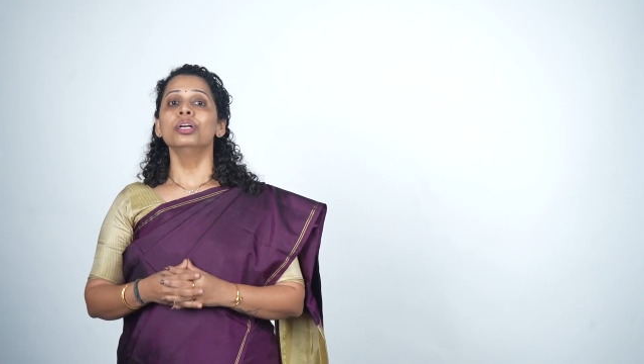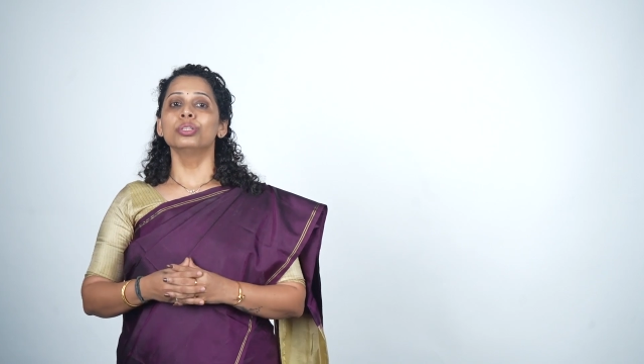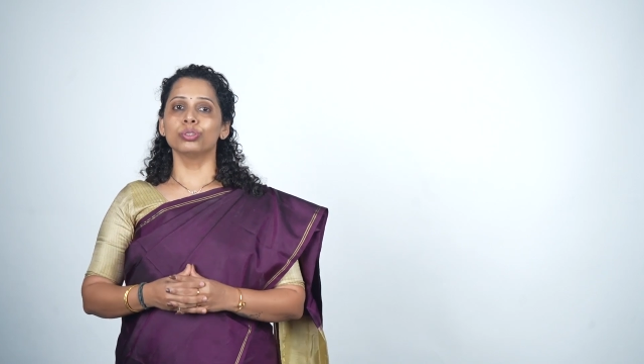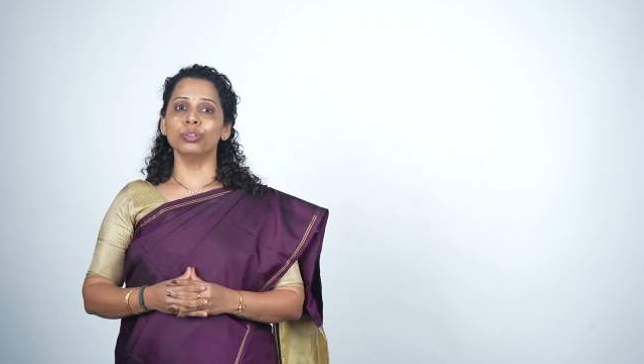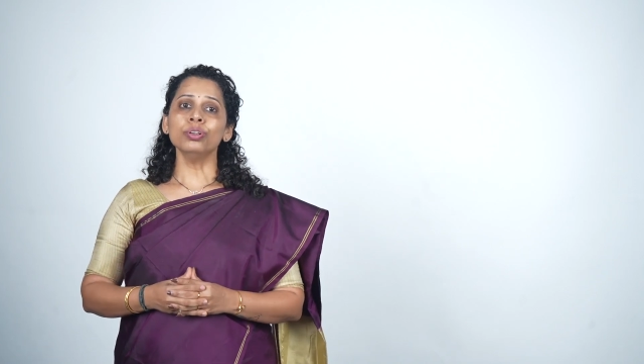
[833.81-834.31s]

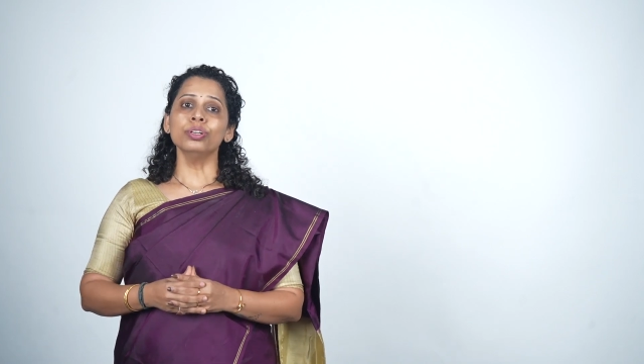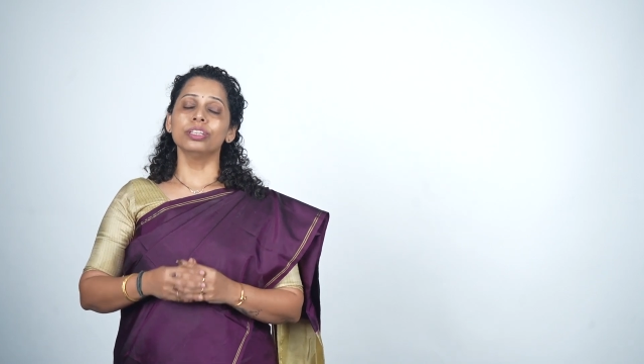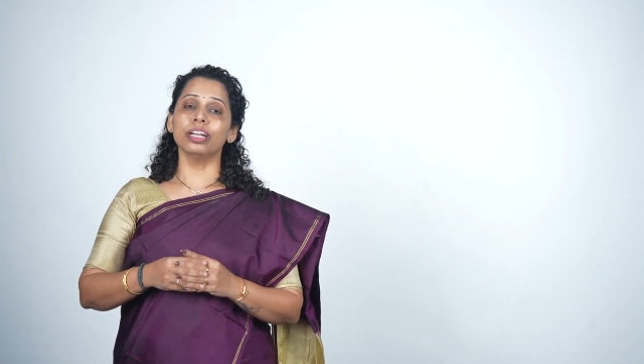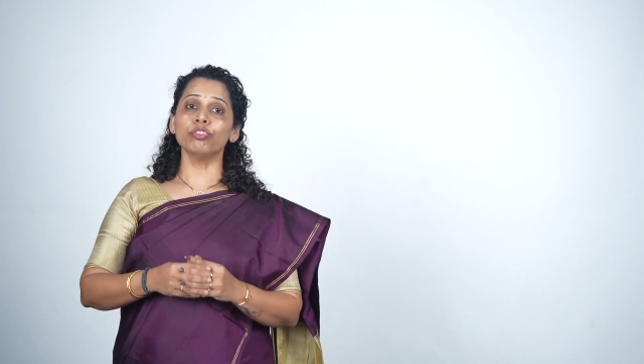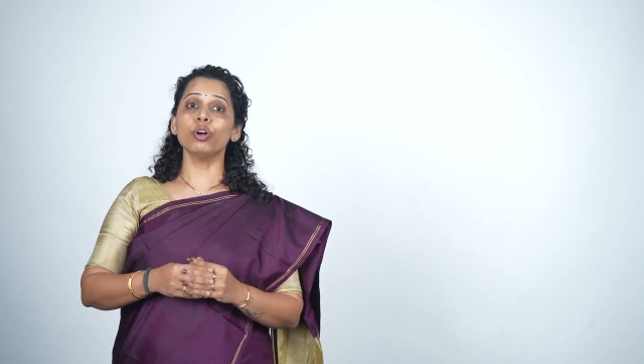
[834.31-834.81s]
So,
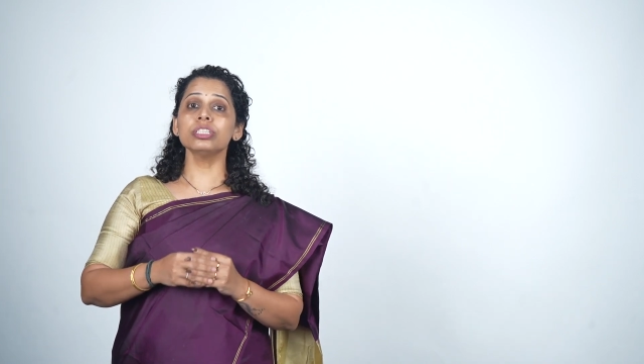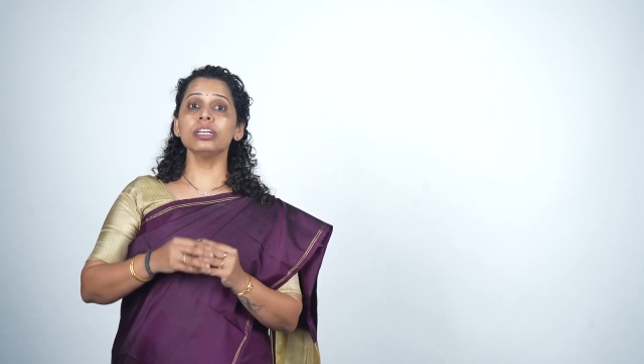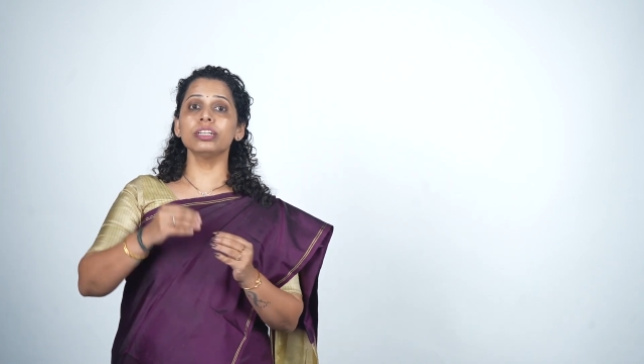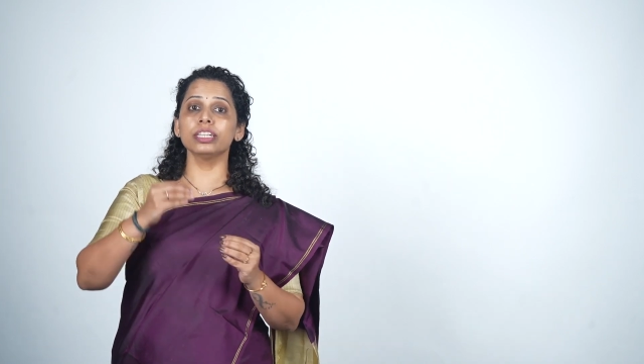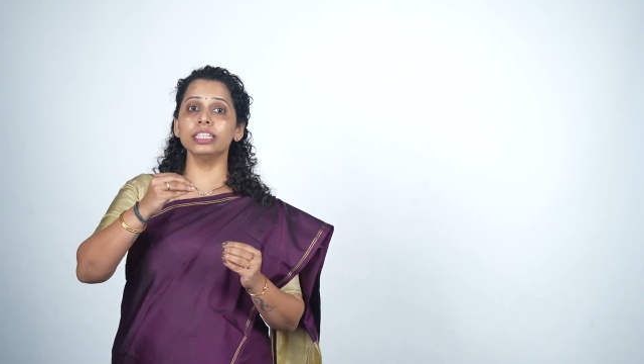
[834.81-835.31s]
that was
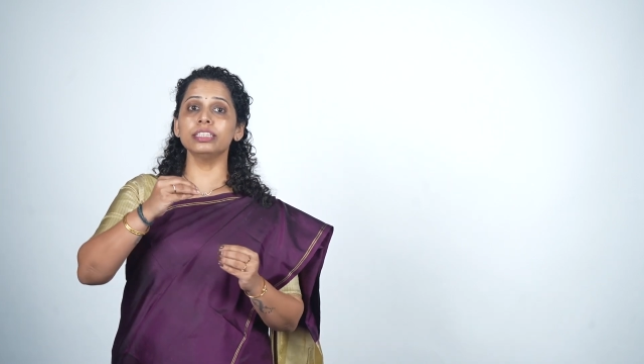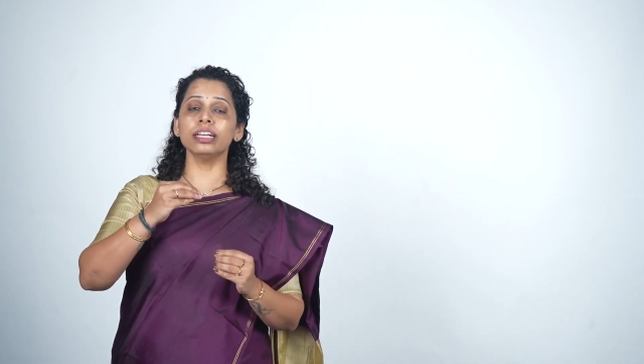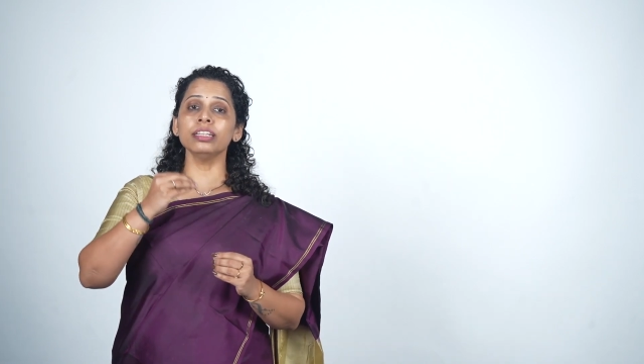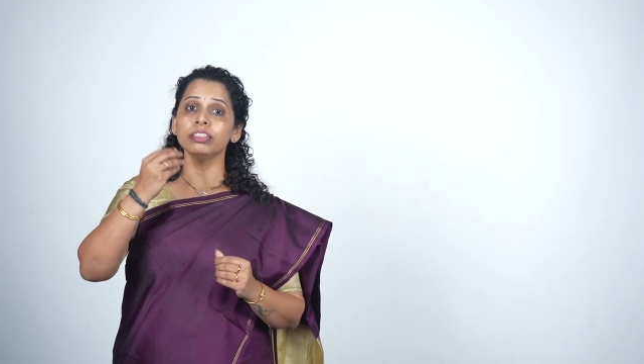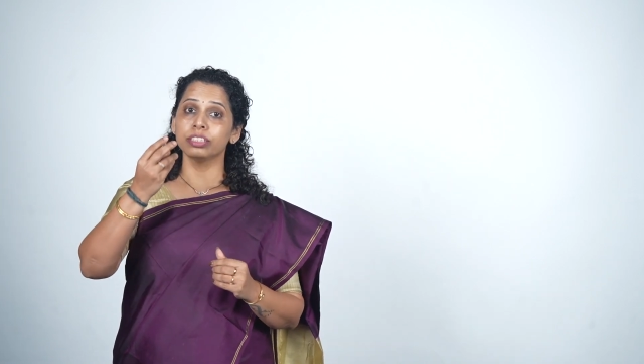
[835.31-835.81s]
the
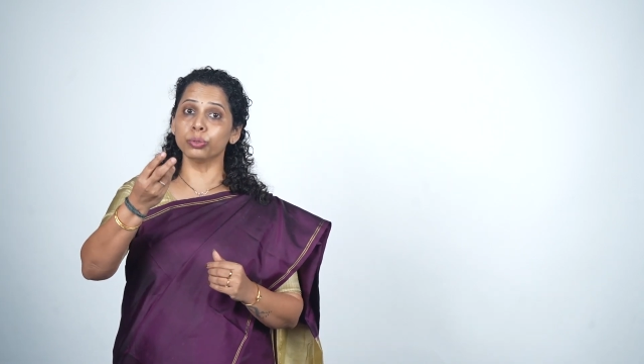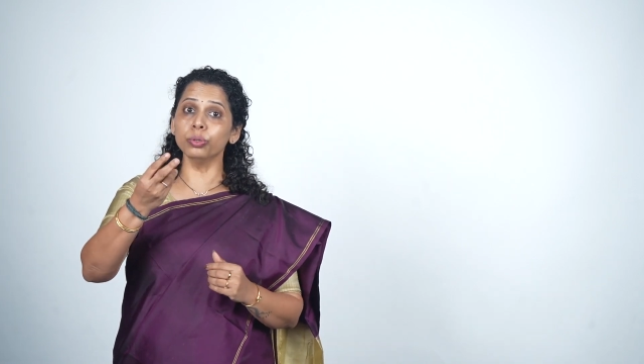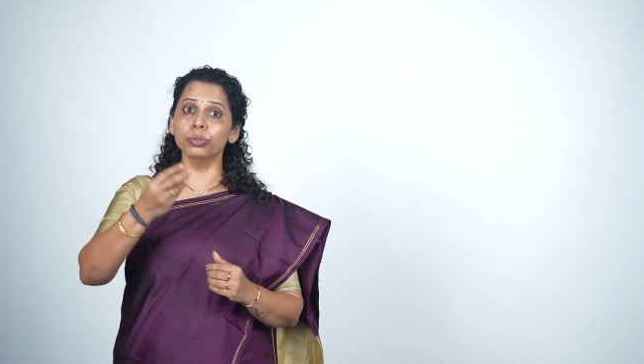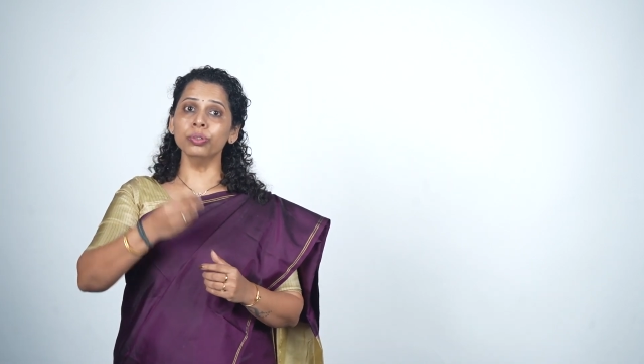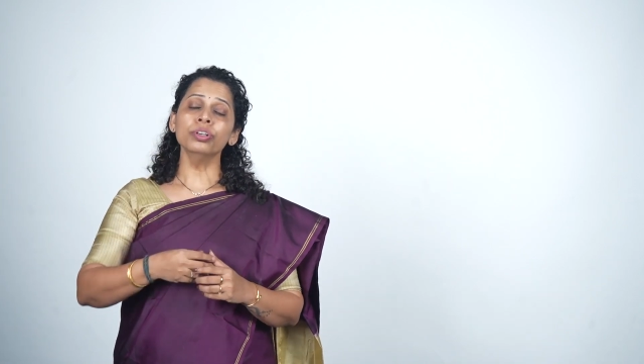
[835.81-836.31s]
reason
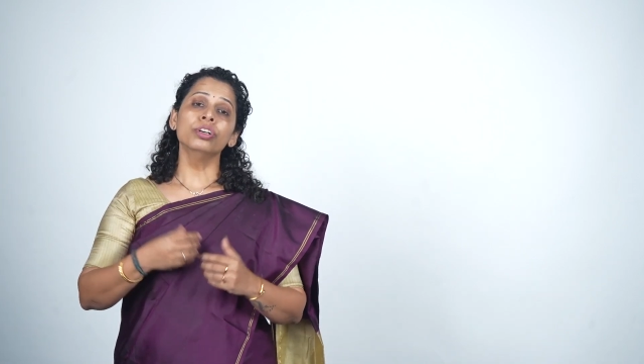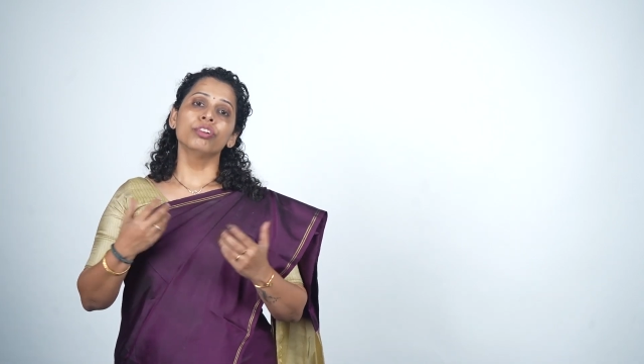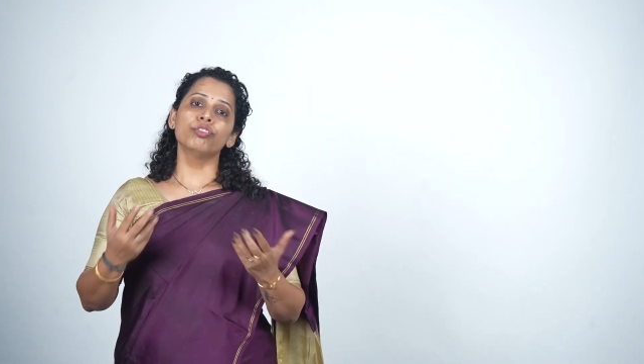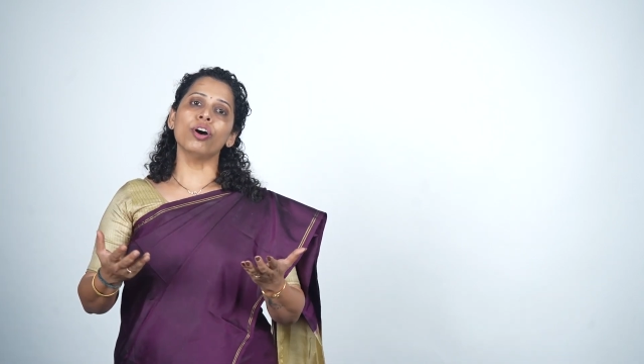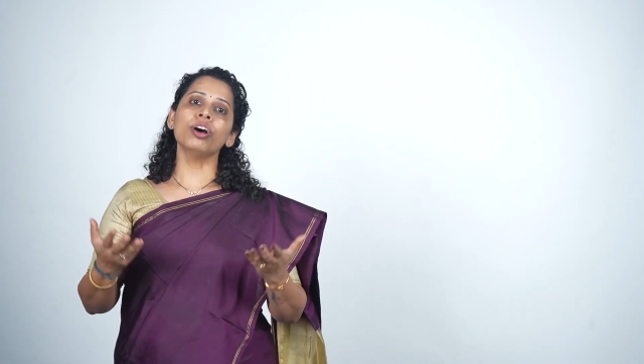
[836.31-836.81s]
2
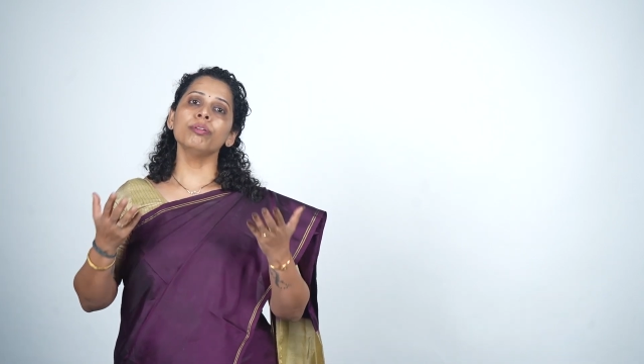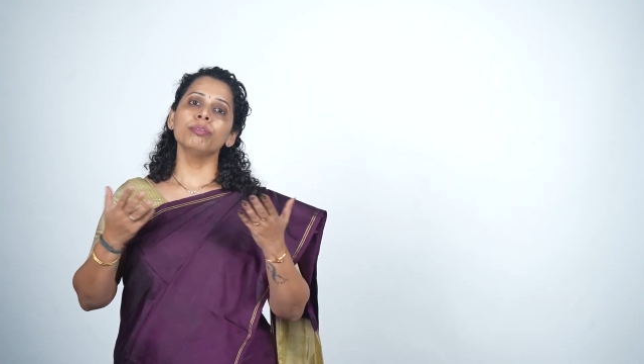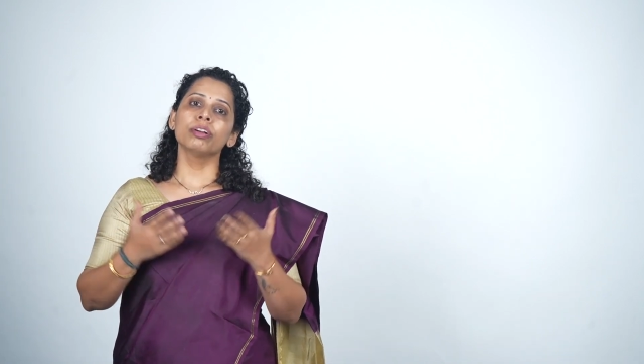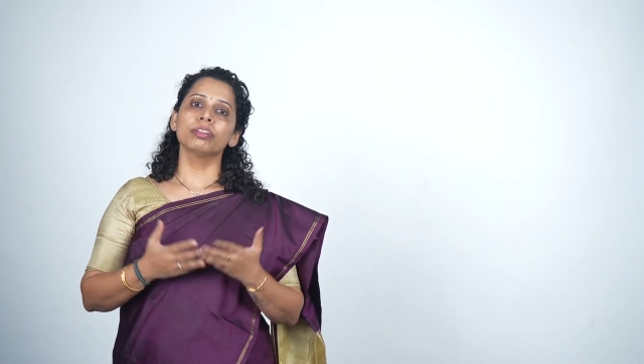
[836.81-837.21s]
for